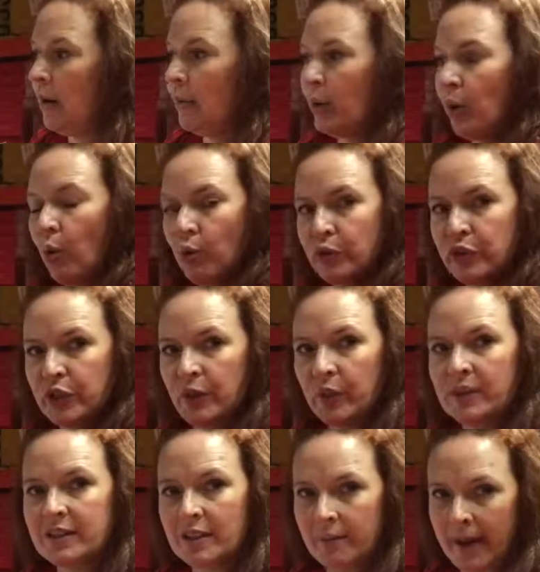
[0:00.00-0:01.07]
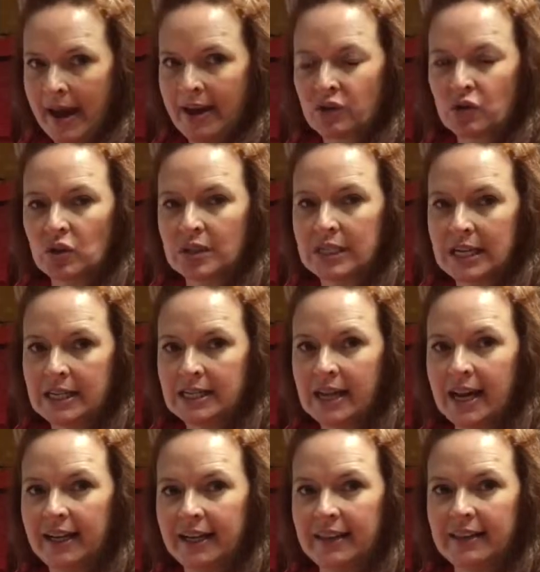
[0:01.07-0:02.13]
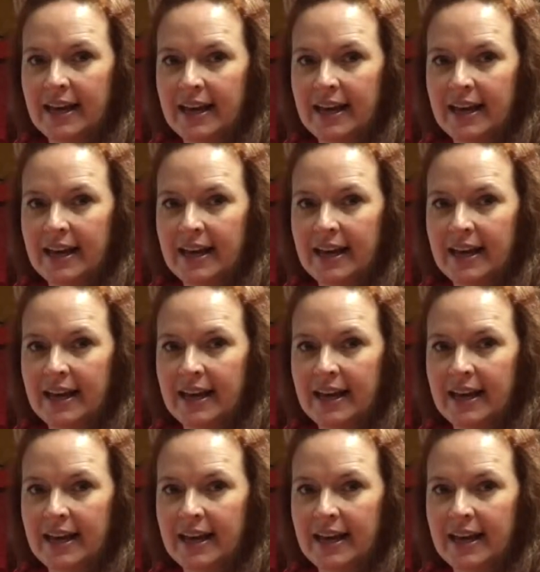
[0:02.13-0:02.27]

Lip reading: but also with some extra detail in